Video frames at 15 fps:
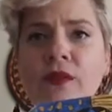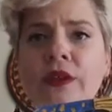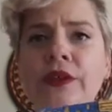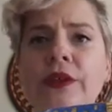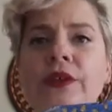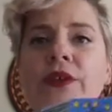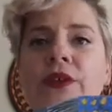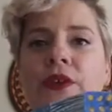
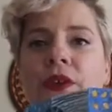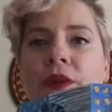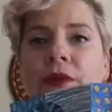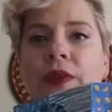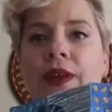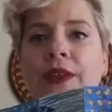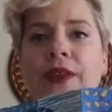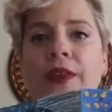you could do it
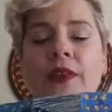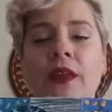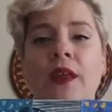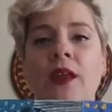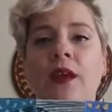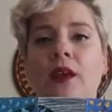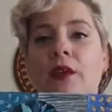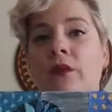with
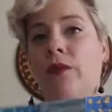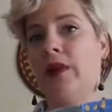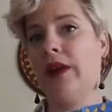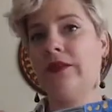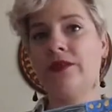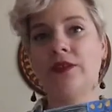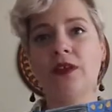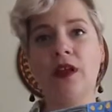
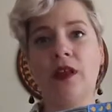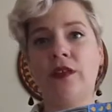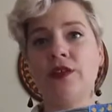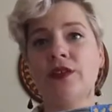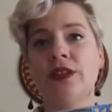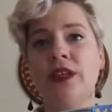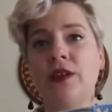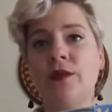whatever color
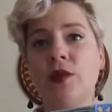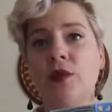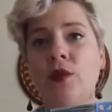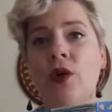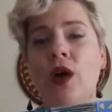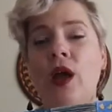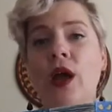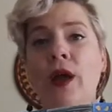scheme you
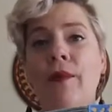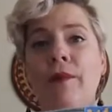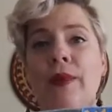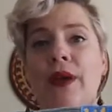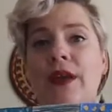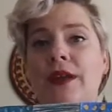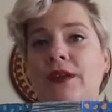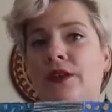want
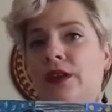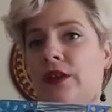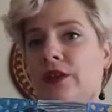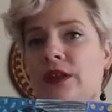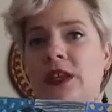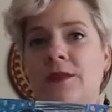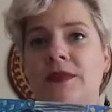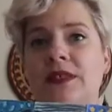but you know
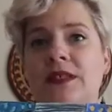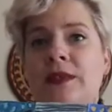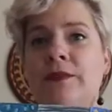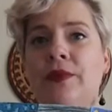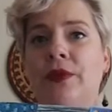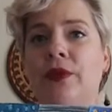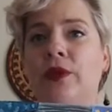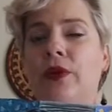to keep it
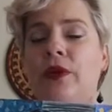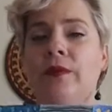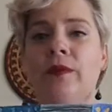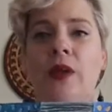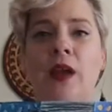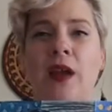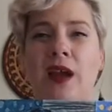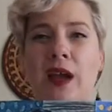simple
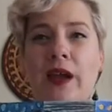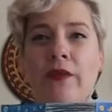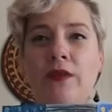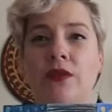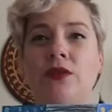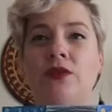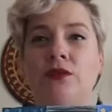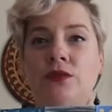I would